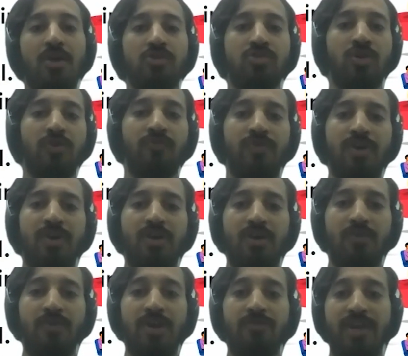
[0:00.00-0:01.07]
So
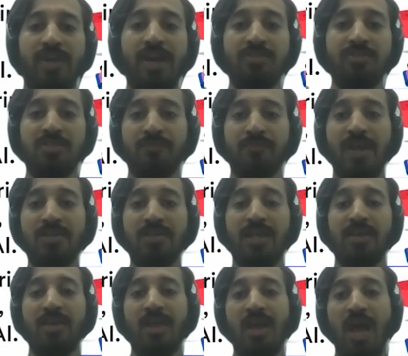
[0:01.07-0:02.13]
where we get surprised,
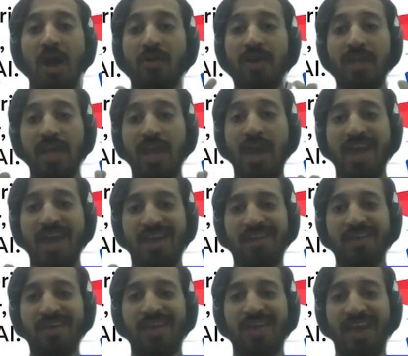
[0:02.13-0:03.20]
like how an AI
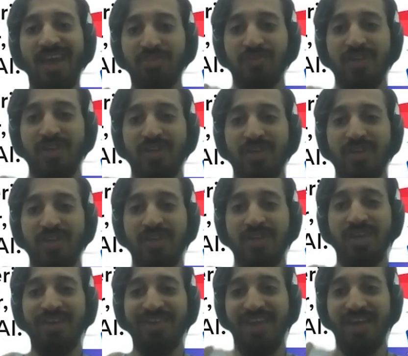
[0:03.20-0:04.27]
actually
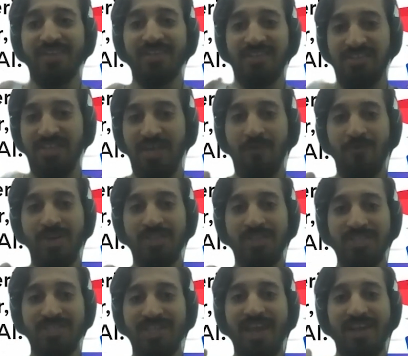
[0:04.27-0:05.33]
reacts the same way
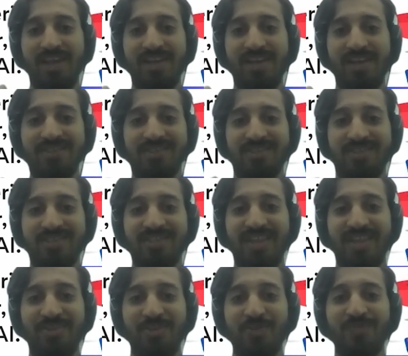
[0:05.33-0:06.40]
just like us, just
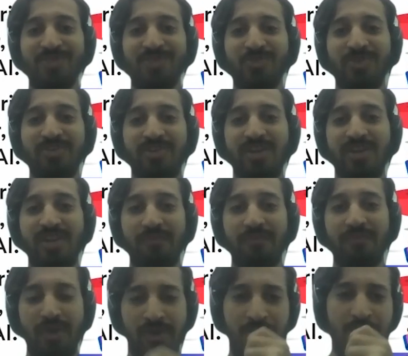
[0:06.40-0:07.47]
like humans do in real
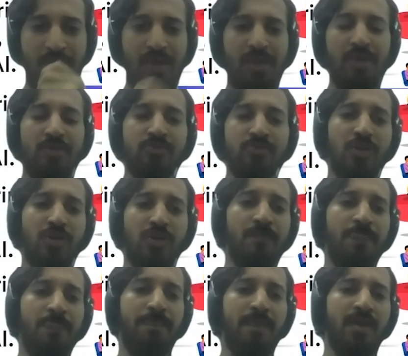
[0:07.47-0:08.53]
life.
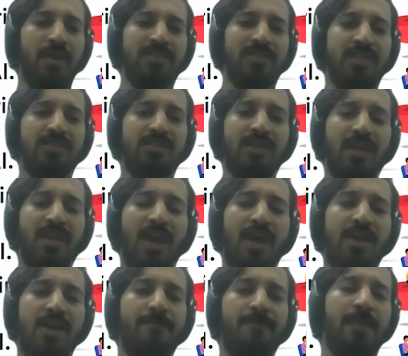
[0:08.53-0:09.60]
So since
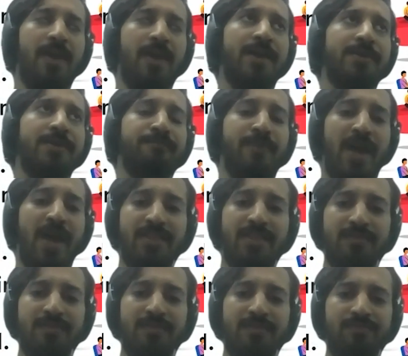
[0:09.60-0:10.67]
AI and
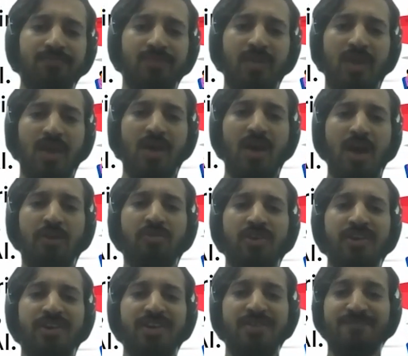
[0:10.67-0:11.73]
Python are
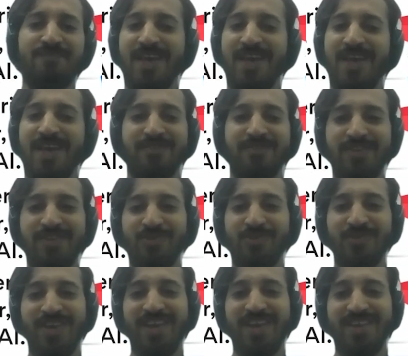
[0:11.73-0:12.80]
already best friends
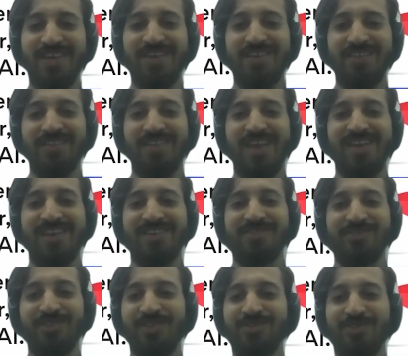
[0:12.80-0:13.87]
together, then
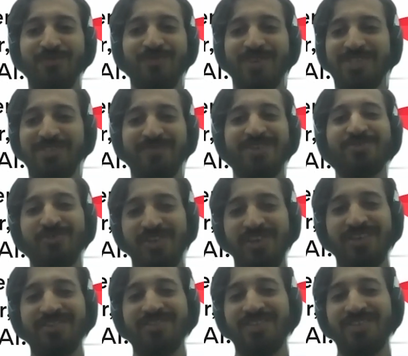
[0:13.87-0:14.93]
it's also possible to
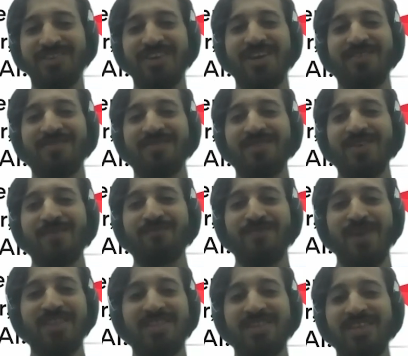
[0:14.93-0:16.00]
integrate
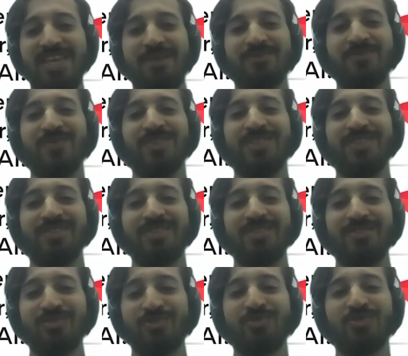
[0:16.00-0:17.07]
Python games with
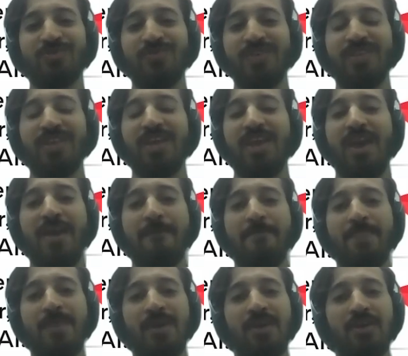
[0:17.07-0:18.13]
AI.
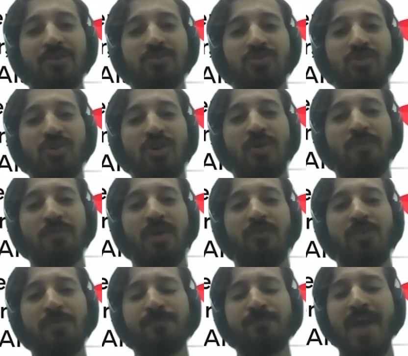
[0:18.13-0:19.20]
So
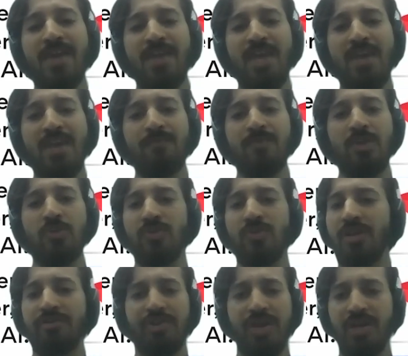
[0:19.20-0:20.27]
with Pygame, you
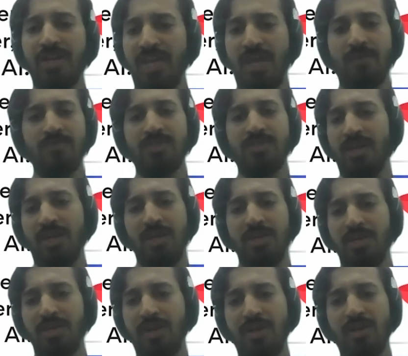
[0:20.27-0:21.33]
can create games that
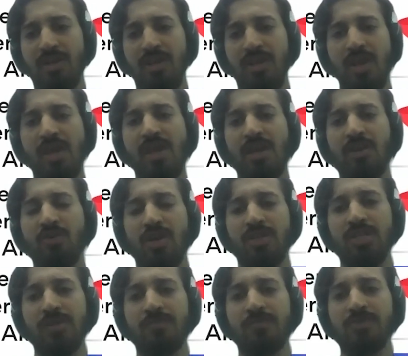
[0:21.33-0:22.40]
integrate AI
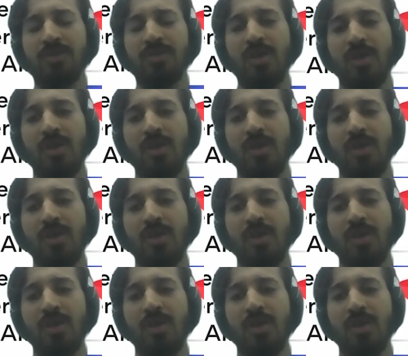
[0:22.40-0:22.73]
algorithms.